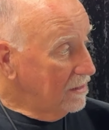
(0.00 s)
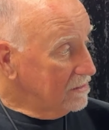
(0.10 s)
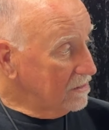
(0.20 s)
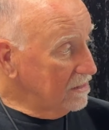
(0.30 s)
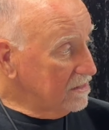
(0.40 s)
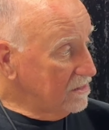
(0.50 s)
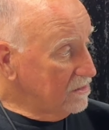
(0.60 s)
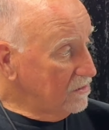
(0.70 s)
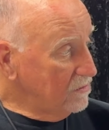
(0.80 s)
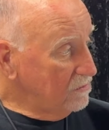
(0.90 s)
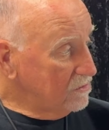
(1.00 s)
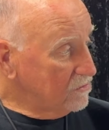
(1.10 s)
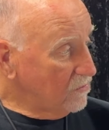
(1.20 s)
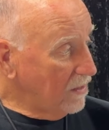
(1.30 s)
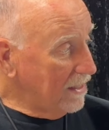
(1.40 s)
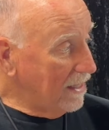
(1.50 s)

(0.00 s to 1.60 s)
to listen to try